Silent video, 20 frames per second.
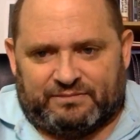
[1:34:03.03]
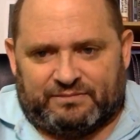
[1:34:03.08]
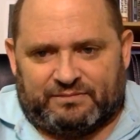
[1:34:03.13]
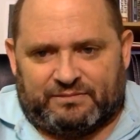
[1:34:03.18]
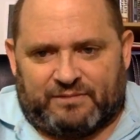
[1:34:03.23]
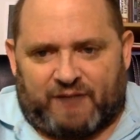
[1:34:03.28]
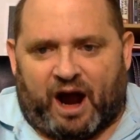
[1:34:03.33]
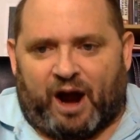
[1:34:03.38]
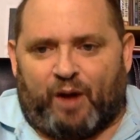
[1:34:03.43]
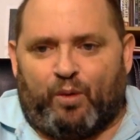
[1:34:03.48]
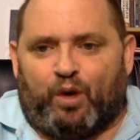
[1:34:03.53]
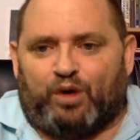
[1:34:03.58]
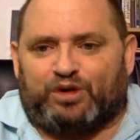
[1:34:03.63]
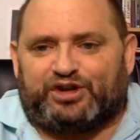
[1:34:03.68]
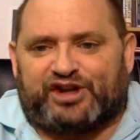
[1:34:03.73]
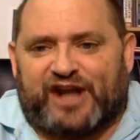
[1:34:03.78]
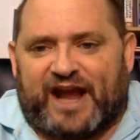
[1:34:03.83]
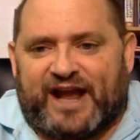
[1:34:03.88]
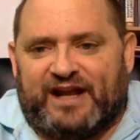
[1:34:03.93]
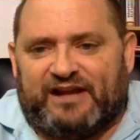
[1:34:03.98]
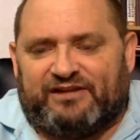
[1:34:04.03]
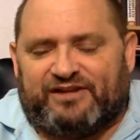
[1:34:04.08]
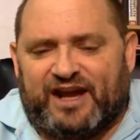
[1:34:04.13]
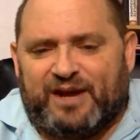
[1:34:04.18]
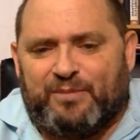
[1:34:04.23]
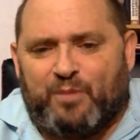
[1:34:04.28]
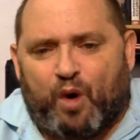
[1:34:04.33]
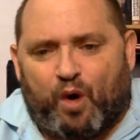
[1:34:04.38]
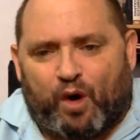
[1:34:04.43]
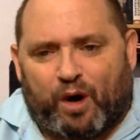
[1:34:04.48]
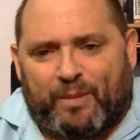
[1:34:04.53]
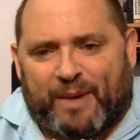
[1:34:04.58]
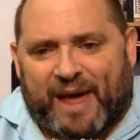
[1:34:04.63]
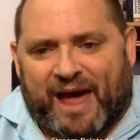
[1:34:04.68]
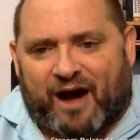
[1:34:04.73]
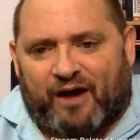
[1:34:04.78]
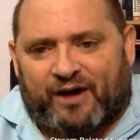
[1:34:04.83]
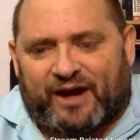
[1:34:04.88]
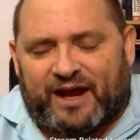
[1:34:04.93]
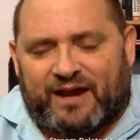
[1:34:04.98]
I won't say anything more
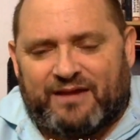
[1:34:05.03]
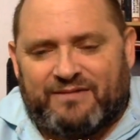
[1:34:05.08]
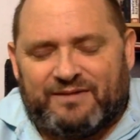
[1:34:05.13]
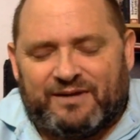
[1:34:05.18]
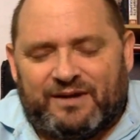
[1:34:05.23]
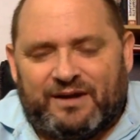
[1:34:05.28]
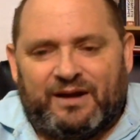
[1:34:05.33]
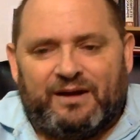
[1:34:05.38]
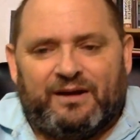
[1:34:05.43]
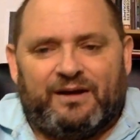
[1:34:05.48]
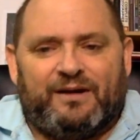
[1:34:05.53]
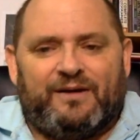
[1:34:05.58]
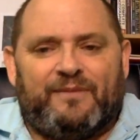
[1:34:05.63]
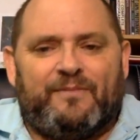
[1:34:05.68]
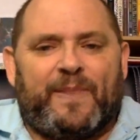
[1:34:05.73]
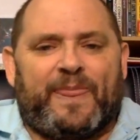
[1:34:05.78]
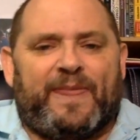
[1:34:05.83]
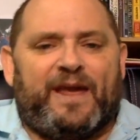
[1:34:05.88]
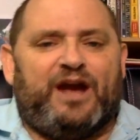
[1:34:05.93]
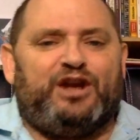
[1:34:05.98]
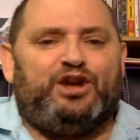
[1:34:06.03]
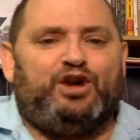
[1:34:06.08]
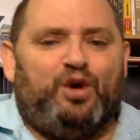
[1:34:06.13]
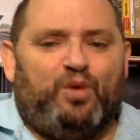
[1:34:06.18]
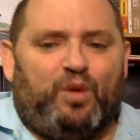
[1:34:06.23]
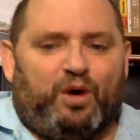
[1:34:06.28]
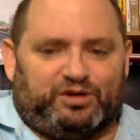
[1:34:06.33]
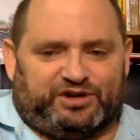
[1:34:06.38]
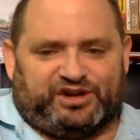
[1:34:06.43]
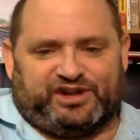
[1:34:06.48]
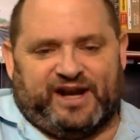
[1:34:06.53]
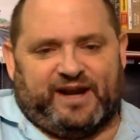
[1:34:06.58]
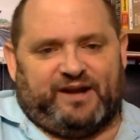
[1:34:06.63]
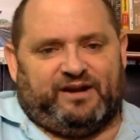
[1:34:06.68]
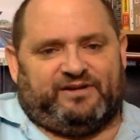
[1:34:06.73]
about it, and you won't say anything.